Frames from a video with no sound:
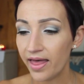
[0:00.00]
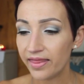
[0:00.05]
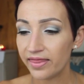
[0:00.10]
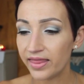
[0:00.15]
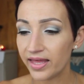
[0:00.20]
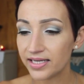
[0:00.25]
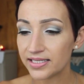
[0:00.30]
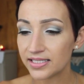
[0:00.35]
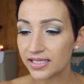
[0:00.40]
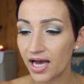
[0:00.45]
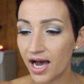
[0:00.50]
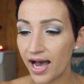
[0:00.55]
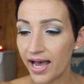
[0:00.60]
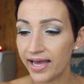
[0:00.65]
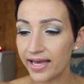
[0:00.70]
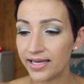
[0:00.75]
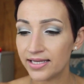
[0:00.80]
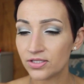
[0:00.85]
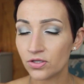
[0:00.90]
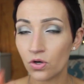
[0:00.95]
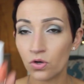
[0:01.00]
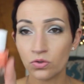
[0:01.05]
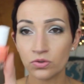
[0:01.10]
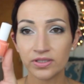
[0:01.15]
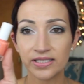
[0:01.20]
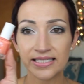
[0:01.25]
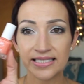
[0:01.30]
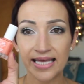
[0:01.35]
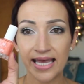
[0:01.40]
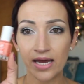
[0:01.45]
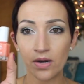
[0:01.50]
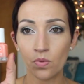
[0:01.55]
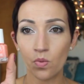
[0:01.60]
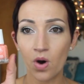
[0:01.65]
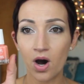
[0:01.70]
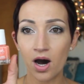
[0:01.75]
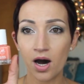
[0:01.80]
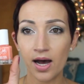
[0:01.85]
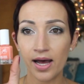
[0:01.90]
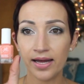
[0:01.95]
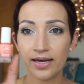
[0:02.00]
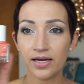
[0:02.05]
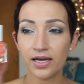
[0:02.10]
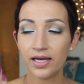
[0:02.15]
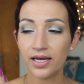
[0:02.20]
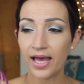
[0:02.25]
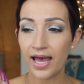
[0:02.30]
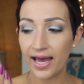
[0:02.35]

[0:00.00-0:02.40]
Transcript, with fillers: This guy is Old San Juan,